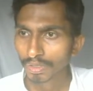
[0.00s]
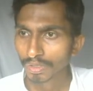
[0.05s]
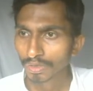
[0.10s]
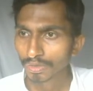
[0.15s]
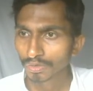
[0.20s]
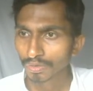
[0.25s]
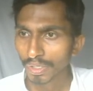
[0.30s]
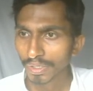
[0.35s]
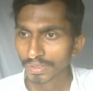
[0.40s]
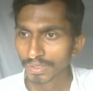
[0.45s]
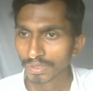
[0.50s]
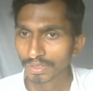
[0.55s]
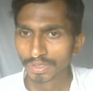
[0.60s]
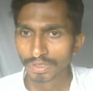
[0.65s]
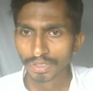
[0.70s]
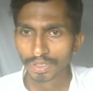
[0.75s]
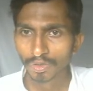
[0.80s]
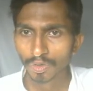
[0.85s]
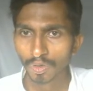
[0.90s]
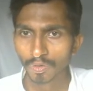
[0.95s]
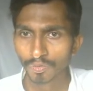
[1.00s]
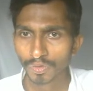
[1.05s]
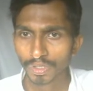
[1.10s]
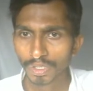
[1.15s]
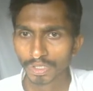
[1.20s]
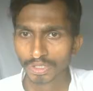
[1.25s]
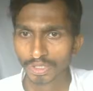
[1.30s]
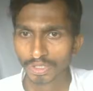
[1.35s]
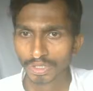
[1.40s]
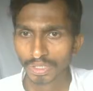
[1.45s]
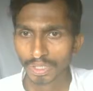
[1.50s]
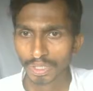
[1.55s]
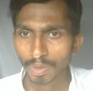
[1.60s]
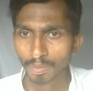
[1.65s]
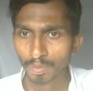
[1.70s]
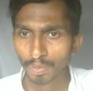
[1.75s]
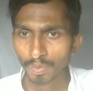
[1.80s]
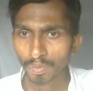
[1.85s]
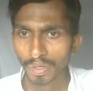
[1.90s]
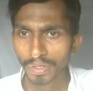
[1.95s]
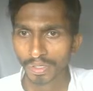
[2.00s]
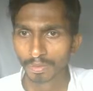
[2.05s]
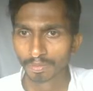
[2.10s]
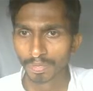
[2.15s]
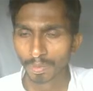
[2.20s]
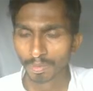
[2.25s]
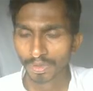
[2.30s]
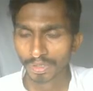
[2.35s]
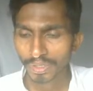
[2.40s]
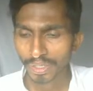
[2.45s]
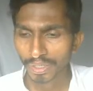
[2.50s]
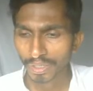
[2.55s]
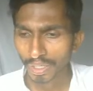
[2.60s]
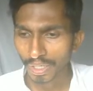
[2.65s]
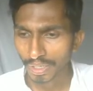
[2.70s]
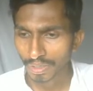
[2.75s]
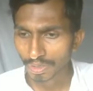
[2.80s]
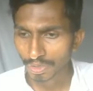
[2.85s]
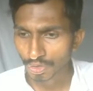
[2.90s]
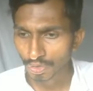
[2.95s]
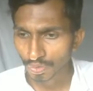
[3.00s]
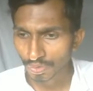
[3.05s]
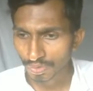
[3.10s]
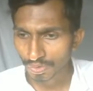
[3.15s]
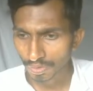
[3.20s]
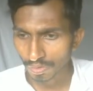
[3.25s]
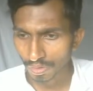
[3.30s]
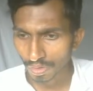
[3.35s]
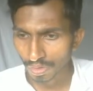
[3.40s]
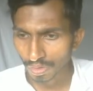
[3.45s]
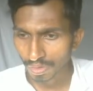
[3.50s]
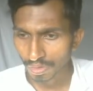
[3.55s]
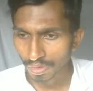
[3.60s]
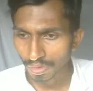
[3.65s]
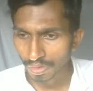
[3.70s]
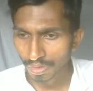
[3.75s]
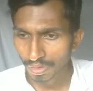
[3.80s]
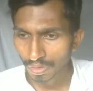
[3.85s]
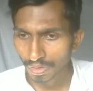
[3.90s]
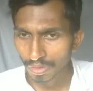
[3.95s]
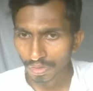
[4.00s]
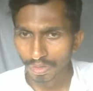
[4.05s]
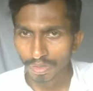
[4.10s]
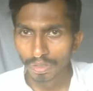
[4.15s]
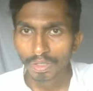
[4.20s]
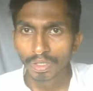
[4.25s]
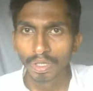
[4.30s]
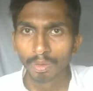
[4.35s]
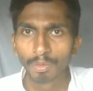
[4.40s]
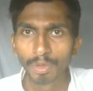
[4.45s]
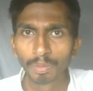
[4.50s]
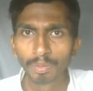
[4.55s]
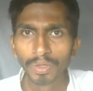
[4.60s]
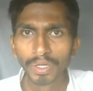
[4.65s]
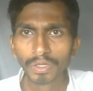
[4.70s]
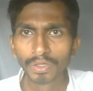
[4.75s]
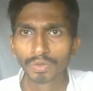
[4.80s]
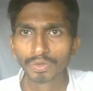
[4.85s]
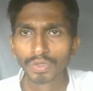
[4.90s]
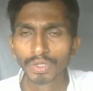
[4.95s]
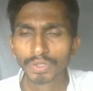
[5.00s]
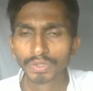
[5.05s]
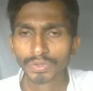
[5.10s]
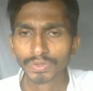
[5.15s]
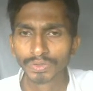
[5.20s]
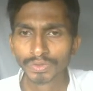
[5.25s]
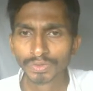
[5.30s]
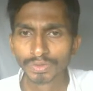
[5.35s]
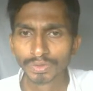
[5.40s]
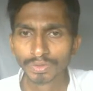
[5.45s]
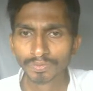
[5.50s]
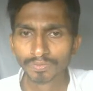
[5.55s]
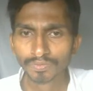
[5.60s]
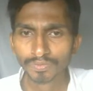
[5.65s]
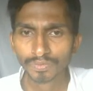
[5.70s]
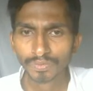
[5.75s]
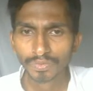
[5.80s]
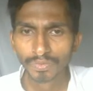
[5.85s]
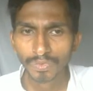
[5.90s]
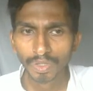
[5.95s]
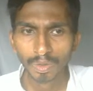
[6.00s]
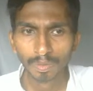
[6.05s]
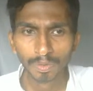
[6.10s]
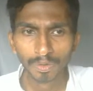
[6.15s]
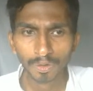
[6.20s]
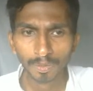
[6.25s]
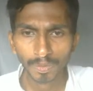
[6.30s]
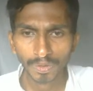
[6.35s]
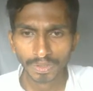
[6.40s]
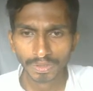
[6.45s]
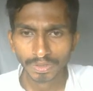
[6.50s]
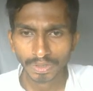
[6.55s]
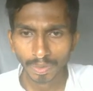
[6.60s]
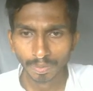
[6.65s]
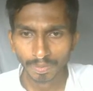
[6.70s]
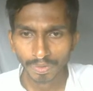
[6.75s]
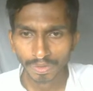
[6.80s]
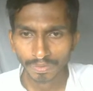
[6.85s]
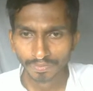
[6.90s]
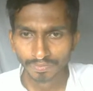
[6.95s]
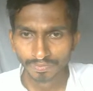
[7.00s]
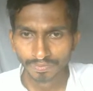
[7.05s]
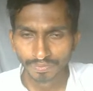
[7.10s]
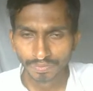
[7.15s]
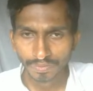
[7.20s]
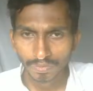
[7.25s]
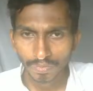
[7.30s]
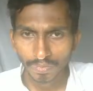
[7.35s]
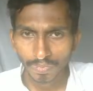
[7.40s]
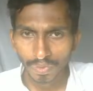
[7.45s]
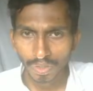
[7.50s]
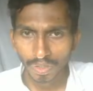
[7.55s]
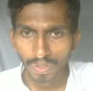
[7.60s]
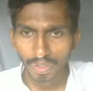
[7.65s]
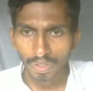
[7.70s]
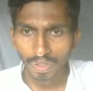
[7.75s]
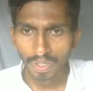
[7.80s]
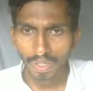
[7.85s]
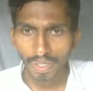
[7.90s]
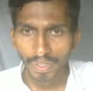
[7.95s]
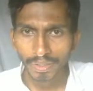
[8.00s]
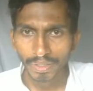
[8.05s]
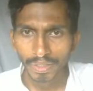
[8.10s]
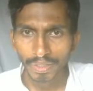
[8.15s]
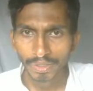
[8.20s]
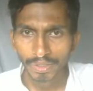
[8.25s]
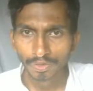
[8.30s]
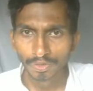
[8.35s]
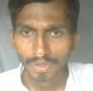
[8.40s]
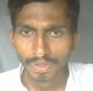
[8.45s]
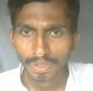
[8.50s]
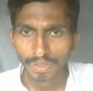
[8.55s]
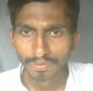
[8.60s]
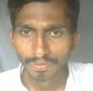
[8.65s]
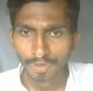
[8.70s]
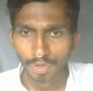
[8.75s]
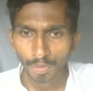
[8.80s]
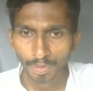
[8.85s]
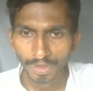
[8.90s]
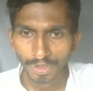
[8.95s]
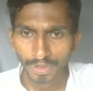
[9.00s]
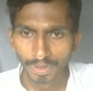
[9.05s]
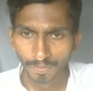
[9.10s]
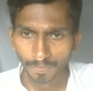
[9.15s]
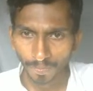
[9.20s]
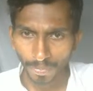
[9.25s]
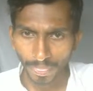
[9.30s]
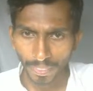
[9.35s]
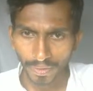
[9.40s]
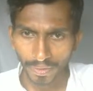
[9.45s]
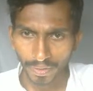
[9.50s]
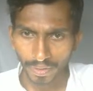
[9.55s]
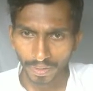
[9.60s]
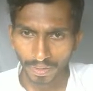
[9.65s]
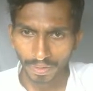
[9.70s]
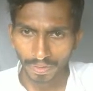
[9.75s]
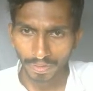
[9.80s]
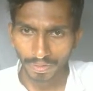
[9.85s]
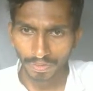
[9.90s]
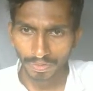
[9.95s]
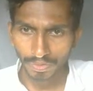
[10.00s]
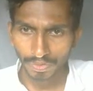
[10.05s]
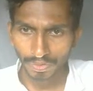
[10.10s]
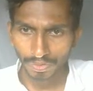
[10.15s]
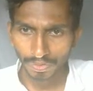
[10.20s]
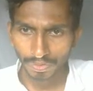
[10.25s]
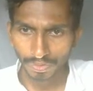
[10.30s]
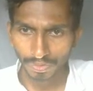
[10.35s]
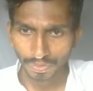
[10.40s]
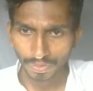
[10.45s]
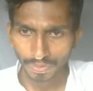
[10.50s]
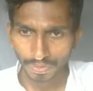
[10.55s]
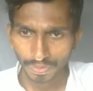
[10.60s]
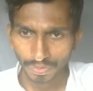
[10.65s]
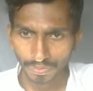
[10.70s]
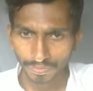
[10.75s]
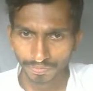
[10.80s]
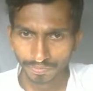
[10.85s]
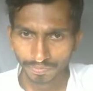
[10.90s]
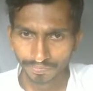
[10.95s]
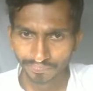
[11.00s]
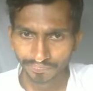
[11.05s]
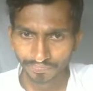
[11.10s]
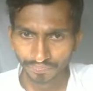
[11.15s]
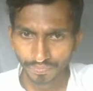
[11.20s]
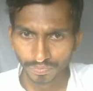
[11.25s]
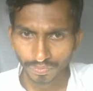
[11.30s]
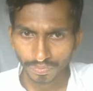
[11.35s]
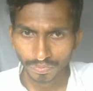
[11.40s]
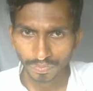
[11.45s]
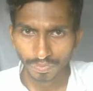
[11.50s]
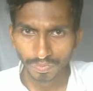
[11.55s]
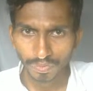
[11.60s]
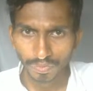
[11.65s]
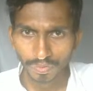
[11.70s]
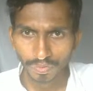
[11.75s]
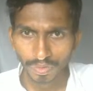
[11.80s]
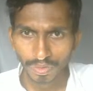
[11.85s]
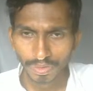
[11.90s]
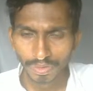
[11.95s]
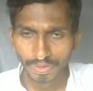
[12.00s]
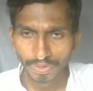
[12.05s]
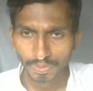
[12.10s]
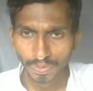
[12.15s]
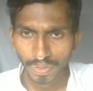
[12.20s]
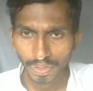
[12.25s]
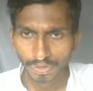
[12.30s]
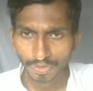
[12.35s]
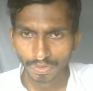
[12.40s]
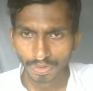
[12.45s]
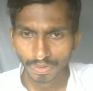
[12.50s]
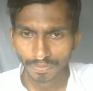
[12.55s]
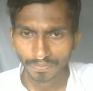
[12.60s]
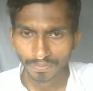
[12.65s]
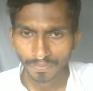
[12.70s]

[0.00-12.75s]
So like this is the configuration that I'm providing, public ID shows and all. Coming back to this proper example, I can actually get from here. So not this one actually.